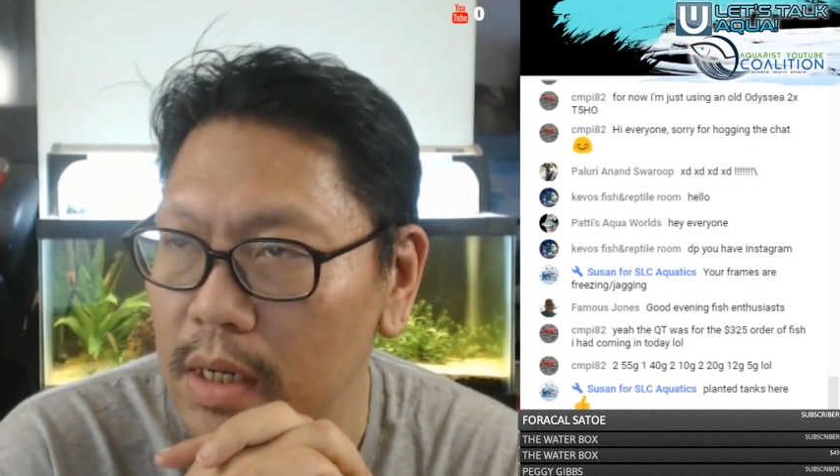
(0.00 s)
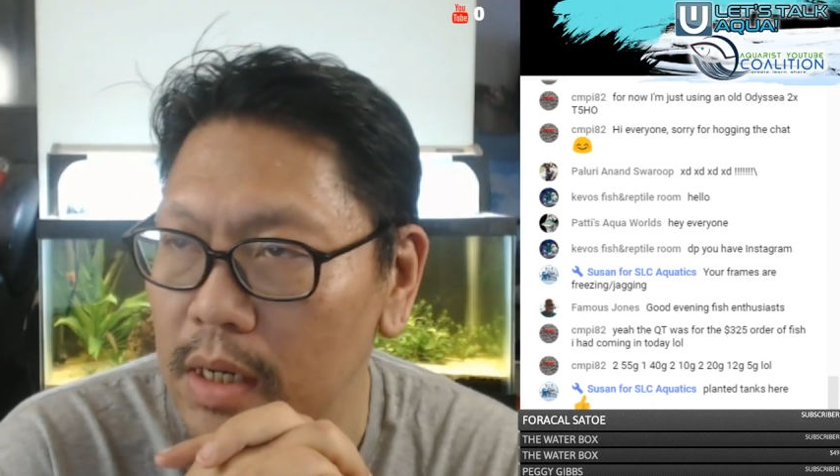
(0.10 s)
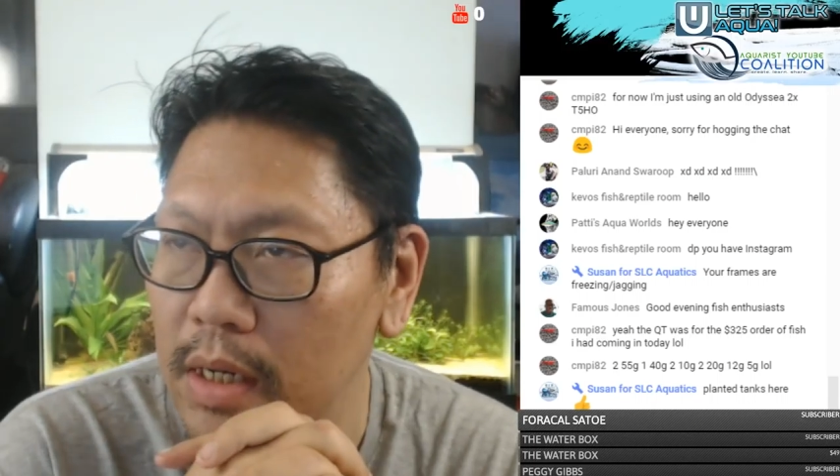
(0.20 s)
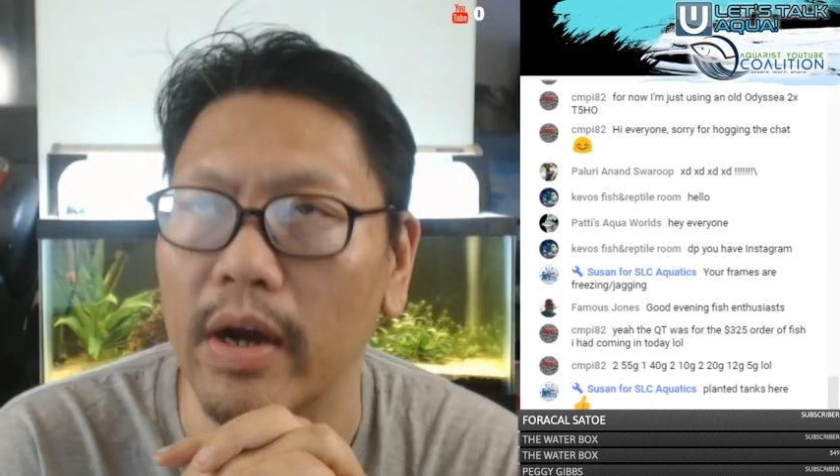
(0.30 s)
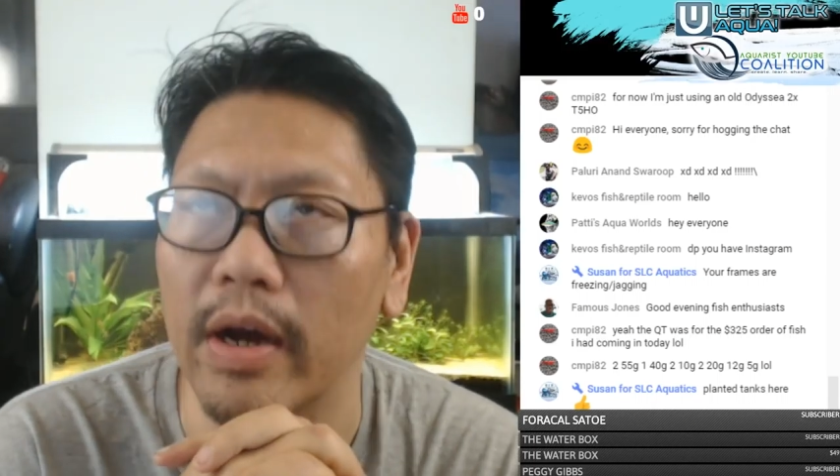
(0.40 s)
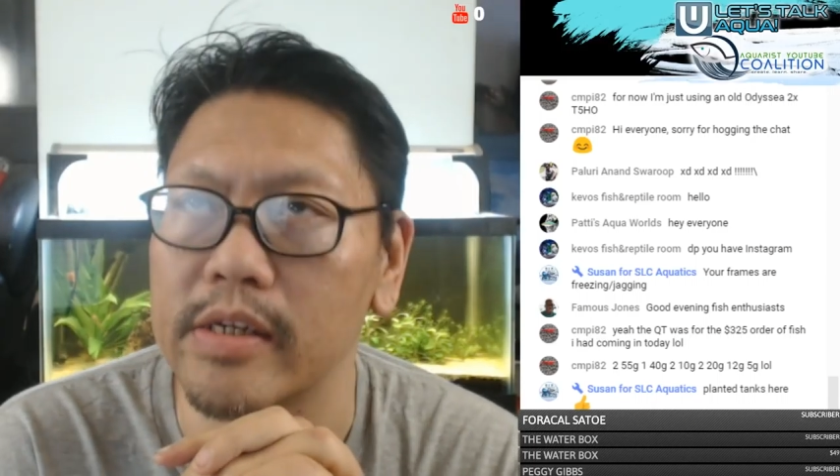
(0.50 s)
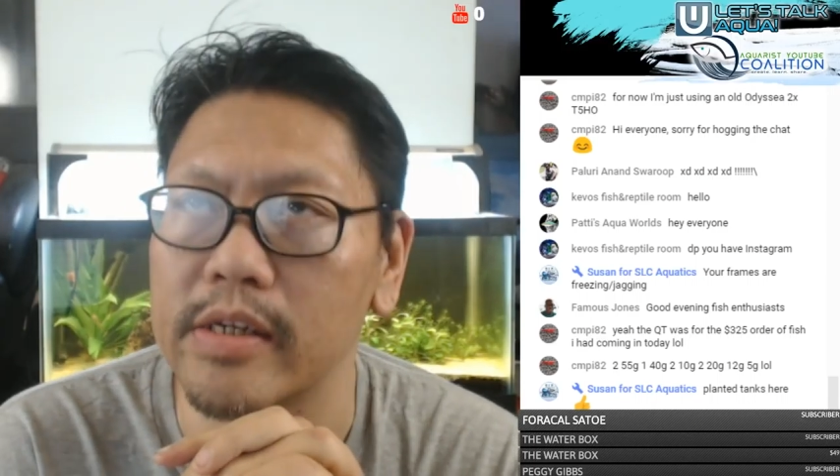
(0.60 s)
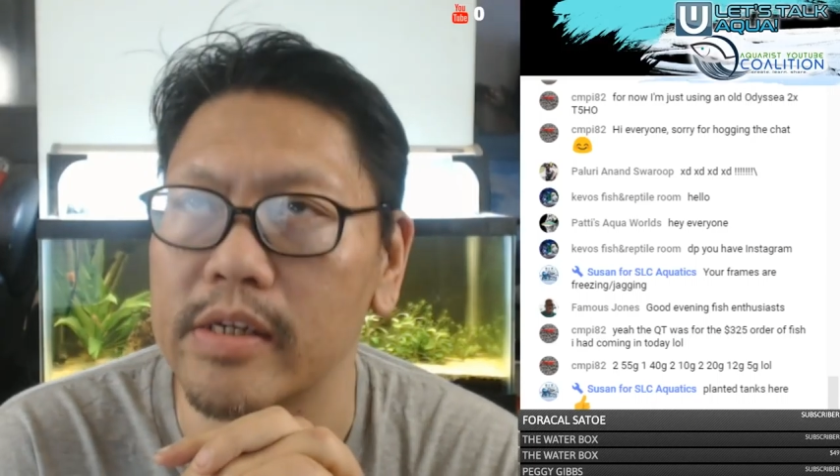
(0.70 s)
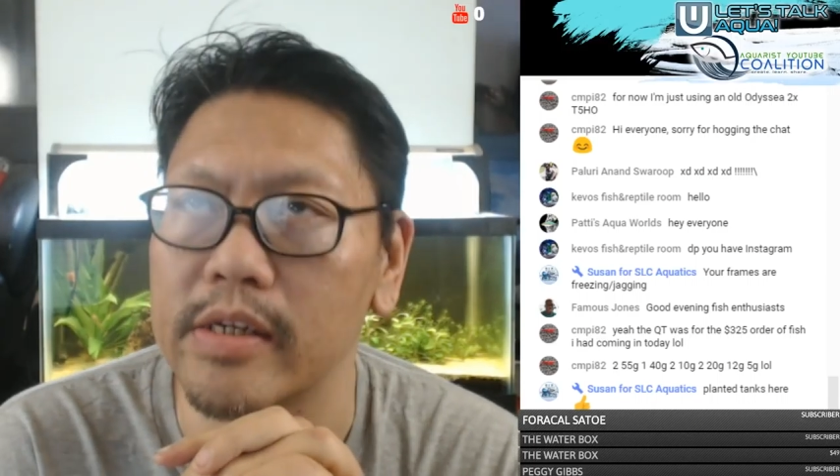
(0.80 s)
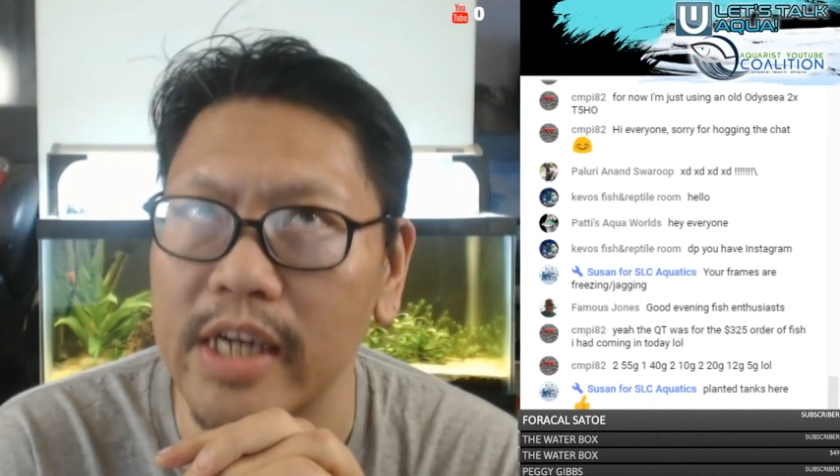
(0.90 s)
No,
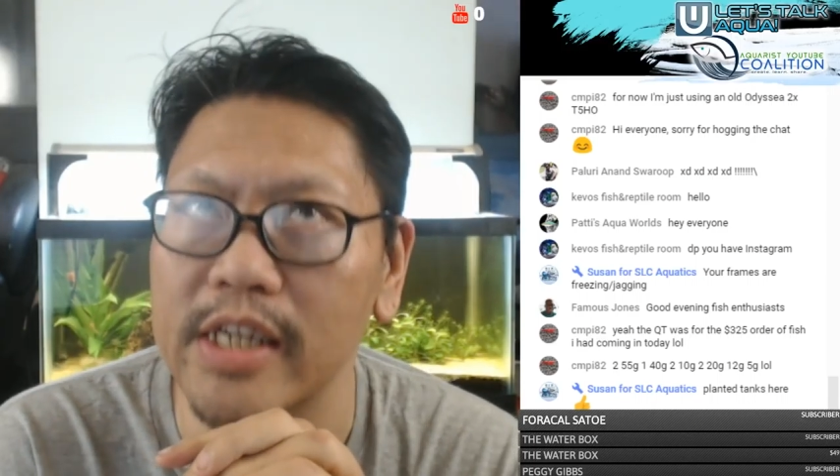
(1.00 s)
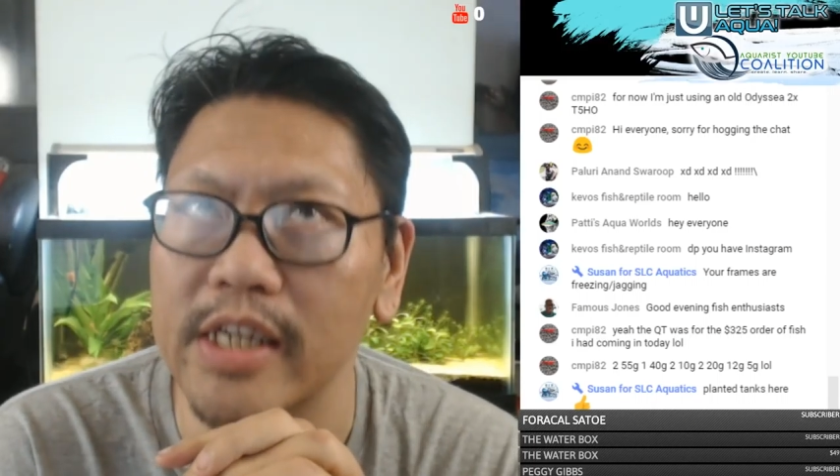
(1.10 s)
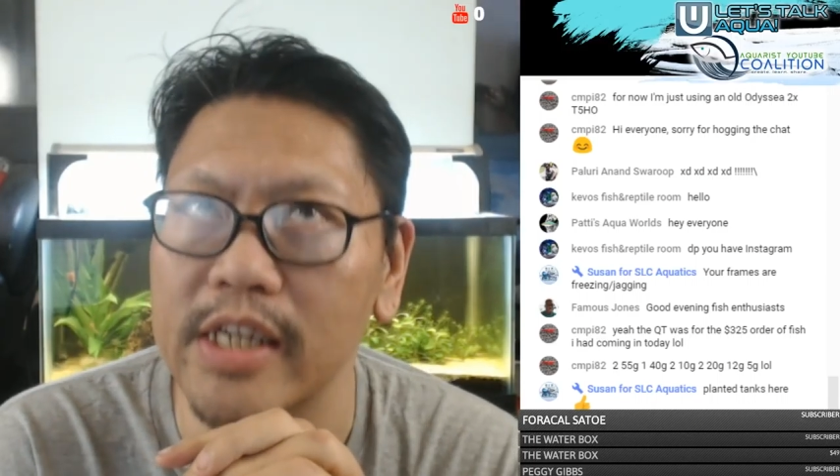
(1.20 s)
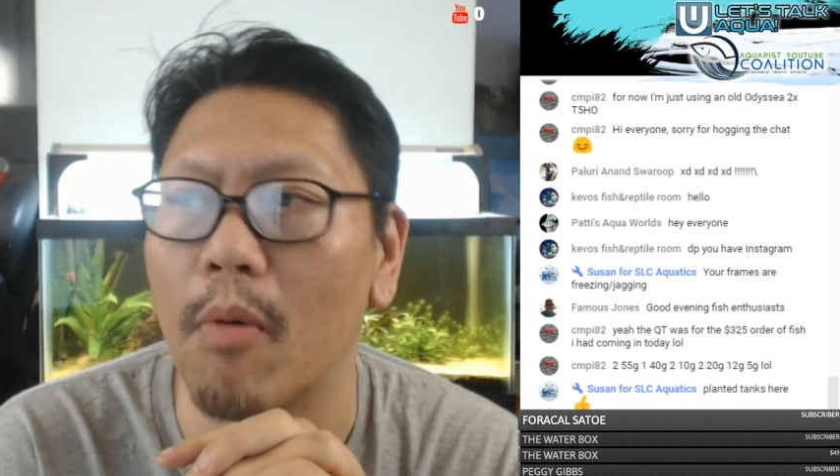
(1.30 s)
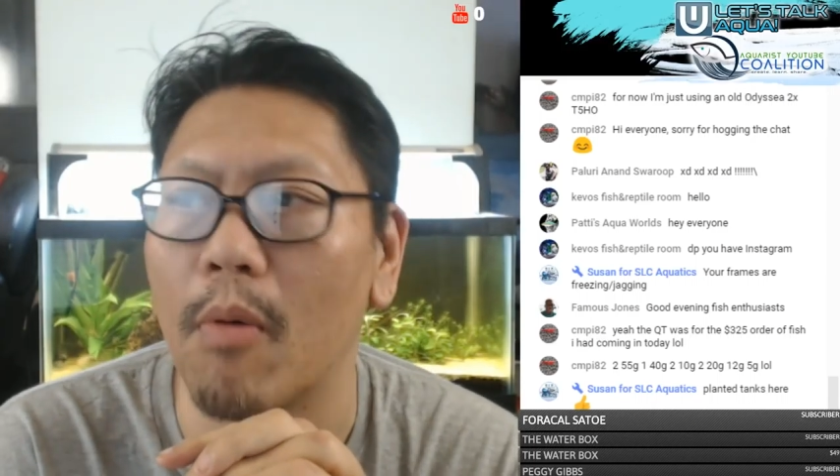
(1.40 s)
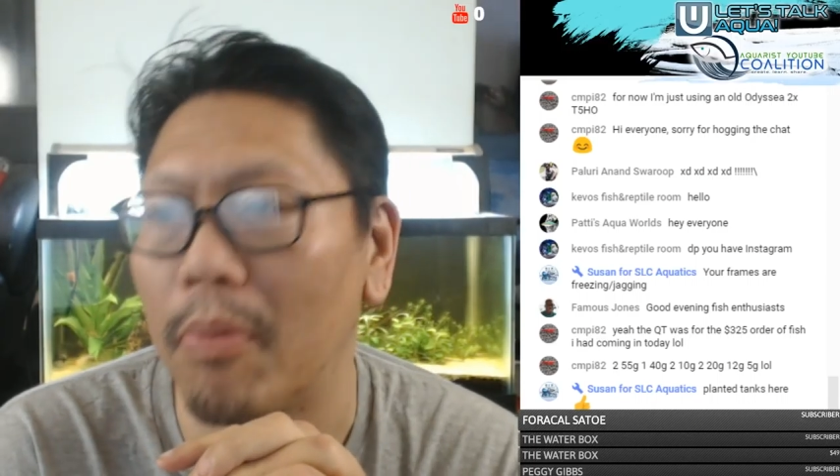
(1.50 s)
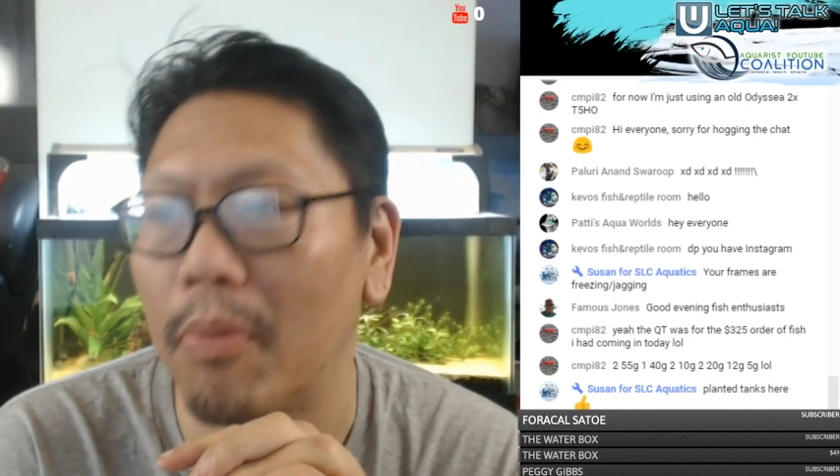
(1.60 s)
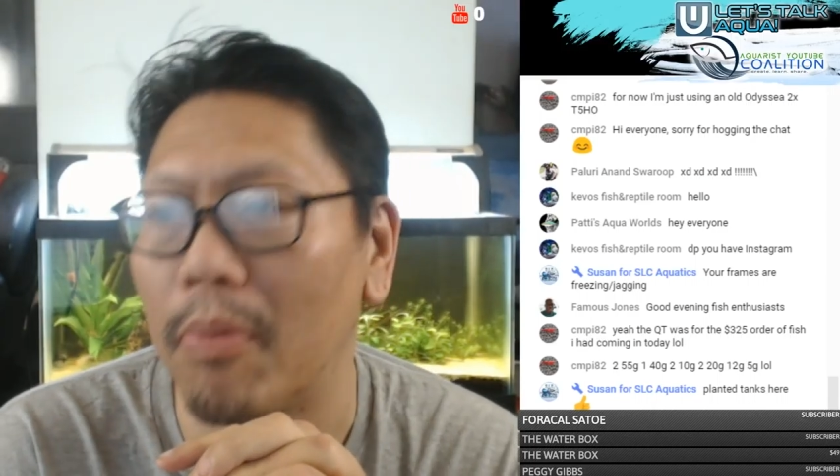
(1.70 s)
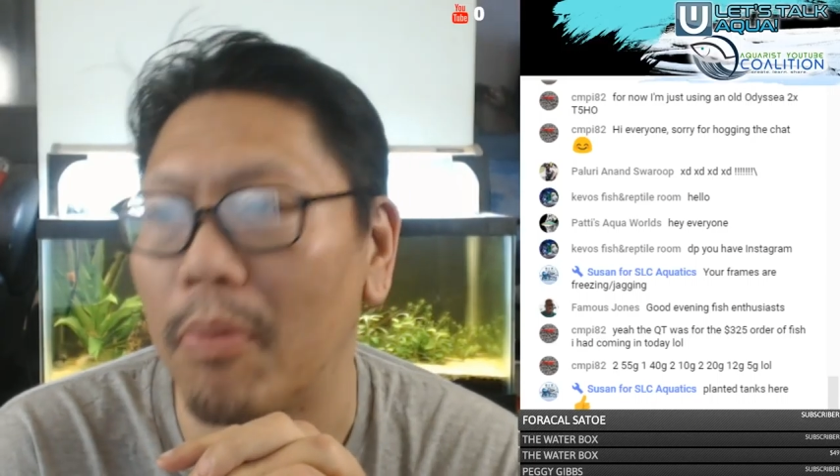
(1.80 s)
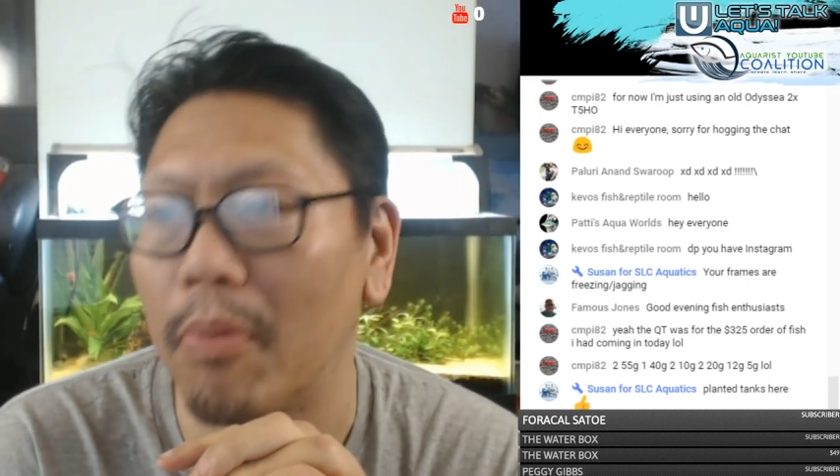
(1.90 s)
H2O
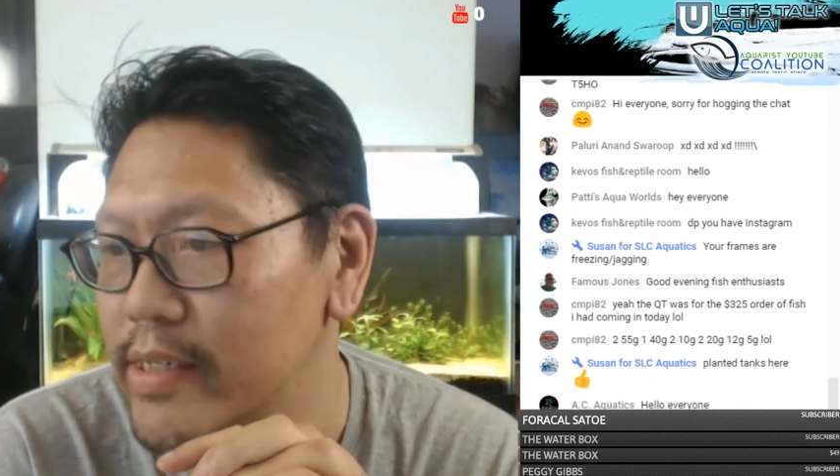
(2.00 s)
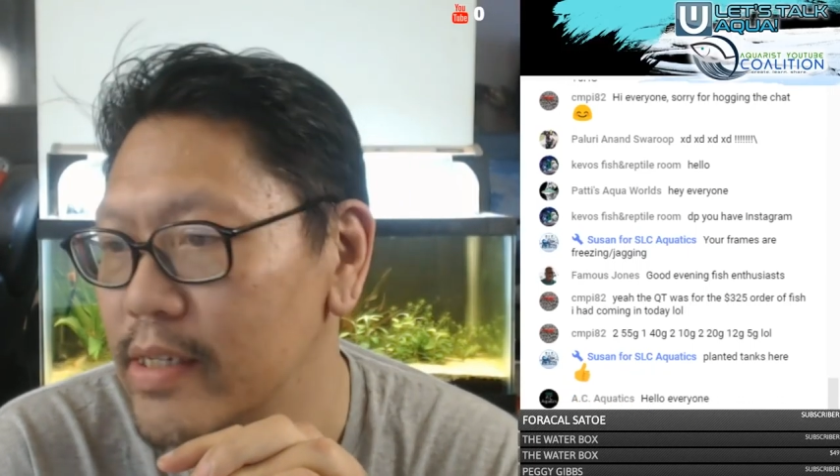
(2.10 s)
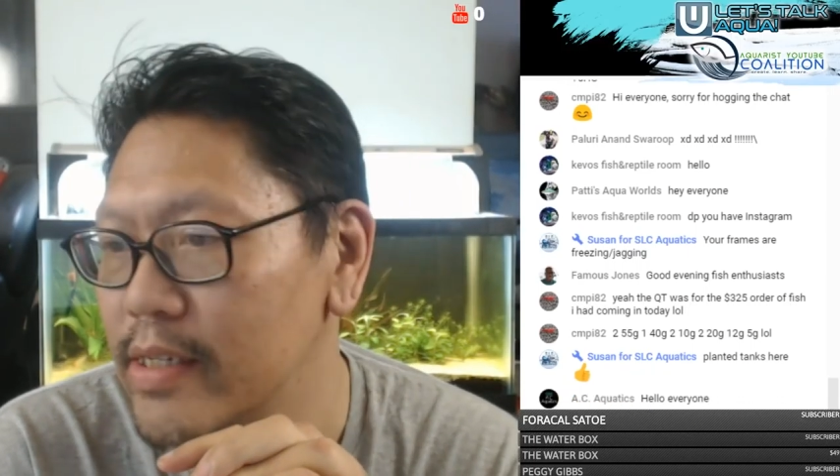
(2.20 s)
plants.